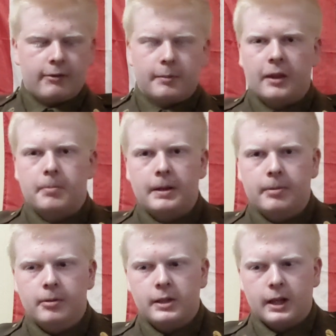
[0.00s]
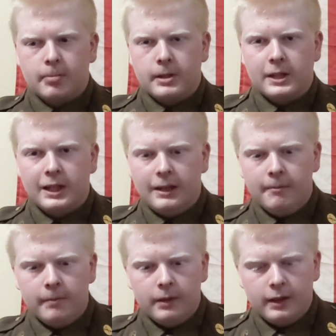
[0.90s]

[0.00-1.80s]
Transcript: from other people, which I appreciate.